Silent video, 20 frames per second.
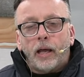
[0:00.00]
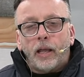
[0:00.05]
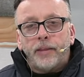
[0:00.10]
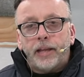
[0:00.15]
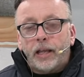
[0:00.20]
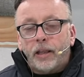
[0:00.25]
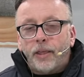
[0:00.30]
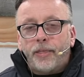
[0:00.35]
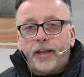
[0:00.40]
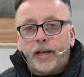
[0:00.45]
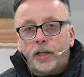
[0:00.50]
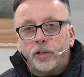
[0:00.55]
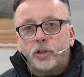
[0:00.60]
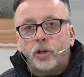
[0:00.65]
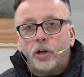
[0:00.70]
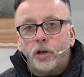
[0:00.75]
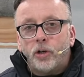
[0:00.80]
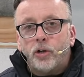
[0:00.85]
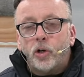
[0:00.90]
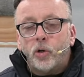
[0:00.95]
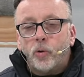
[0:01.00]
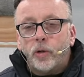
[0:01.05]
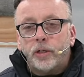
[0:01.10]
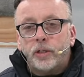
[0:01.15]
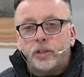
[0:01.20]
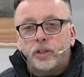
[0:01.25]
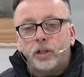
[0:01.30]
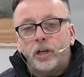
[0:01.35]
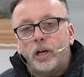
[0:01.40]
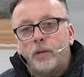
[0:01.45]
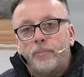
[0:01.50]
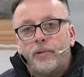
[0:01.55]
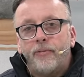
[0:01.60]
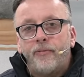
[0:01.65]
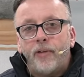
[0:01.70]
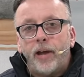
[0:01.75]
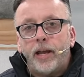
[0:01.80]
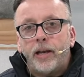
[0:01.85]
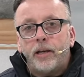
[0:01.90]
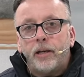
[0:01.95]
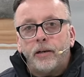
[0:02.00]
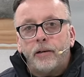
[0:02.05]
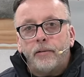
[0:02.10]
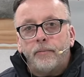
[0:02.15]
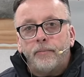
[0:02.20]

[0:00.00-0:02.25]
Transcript: The other thing it's going to do is it's going to prevent,